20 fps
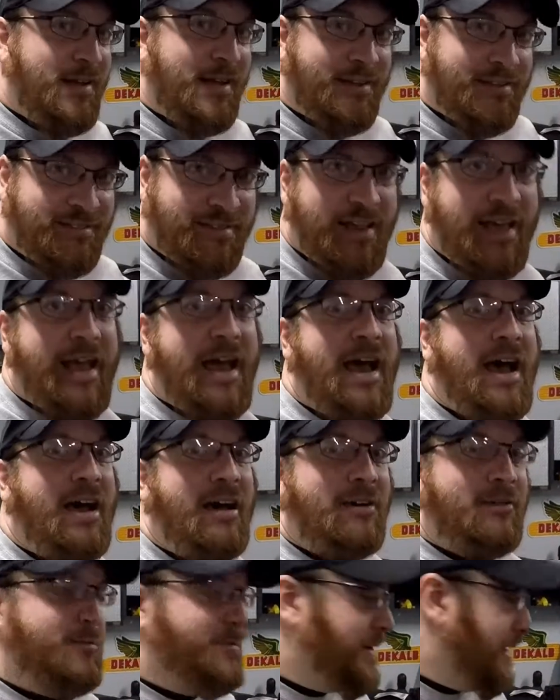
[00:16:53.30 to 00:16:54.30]
nice to
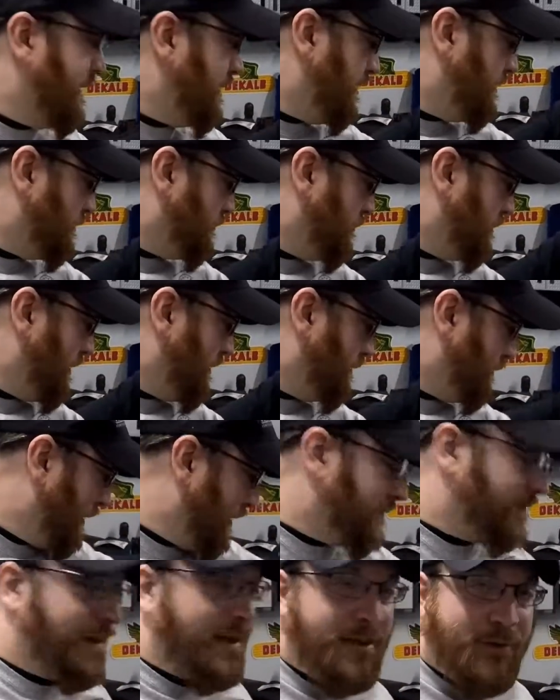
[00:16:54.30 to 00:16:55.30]
have. And if we
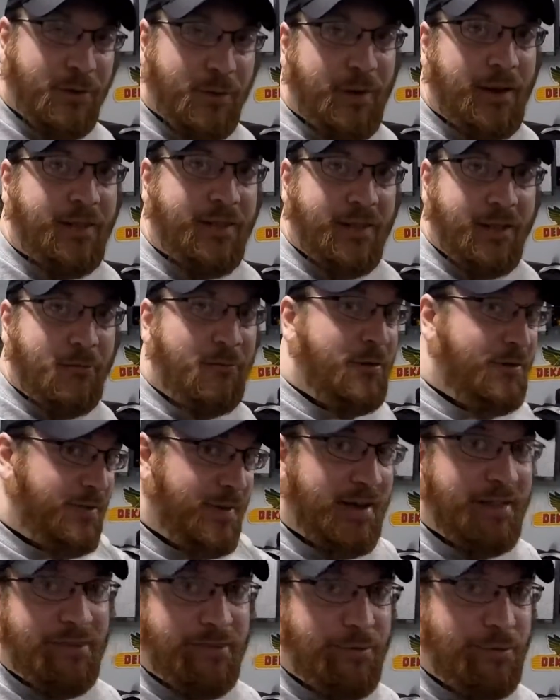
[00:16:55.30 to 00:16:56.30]
ever gotta do anything, we've
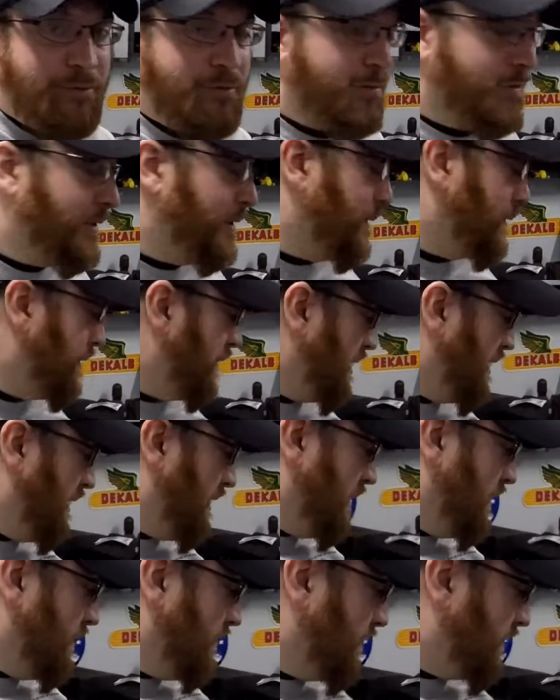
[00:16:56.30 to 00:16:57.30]
got the tools to do it.
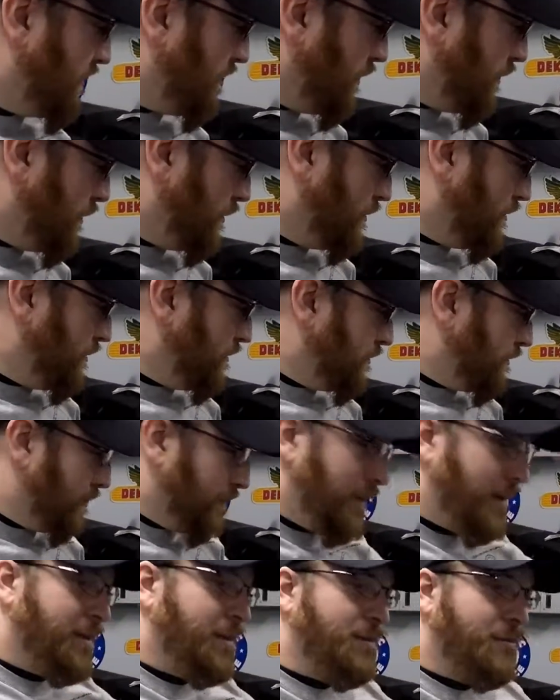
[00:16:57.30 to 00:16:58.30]
So the
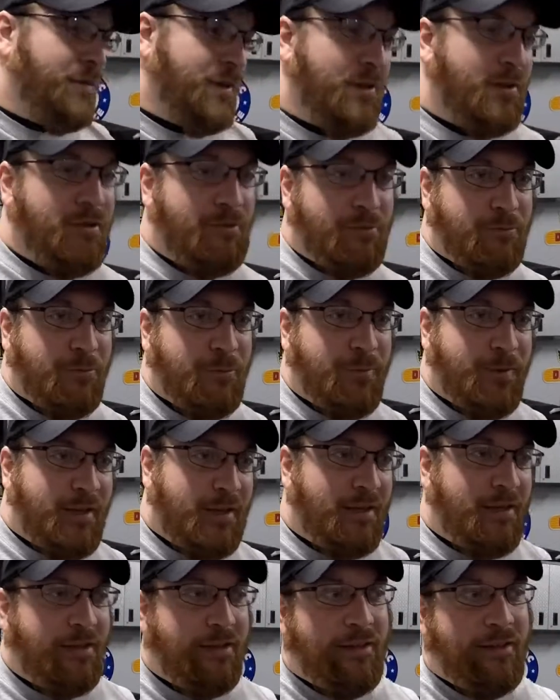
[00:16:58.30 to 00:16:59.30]
welding videos will
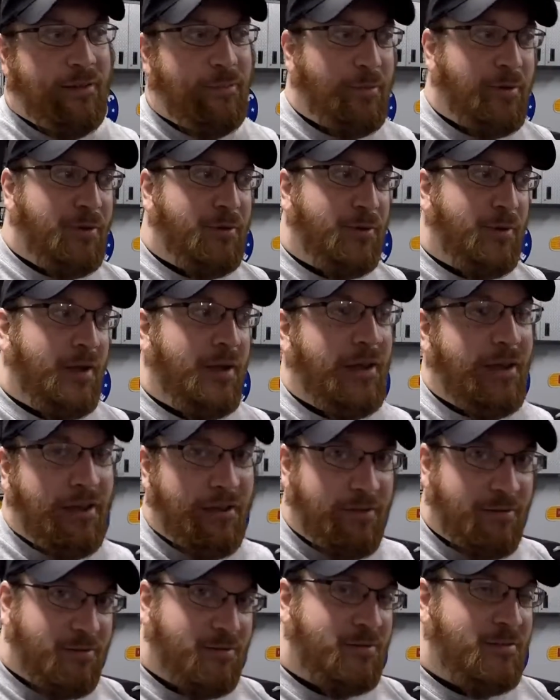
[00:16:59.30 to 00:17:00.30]
be in
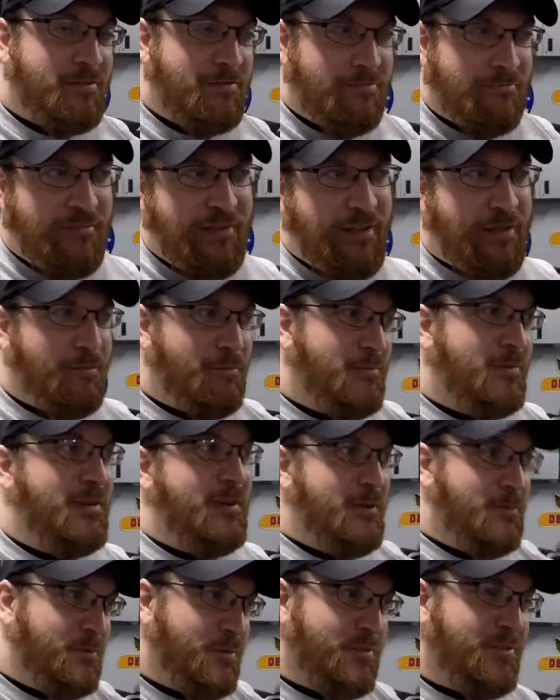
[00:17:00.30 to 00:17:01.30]
between, you know,
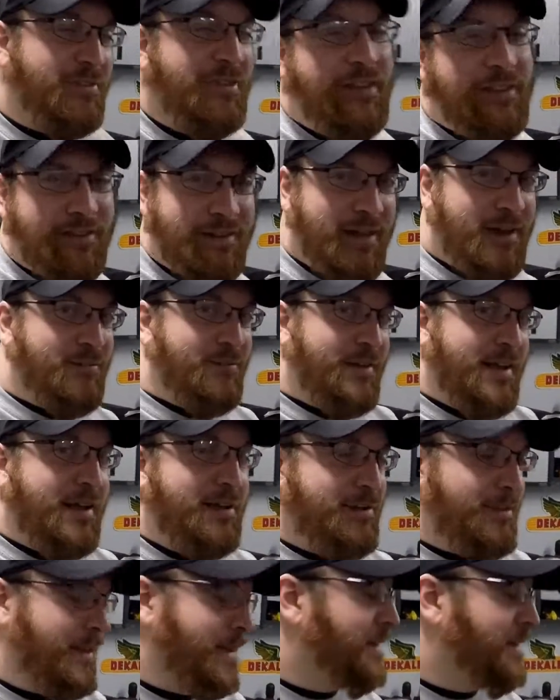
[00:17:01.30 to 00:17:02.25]
we'll see it every now and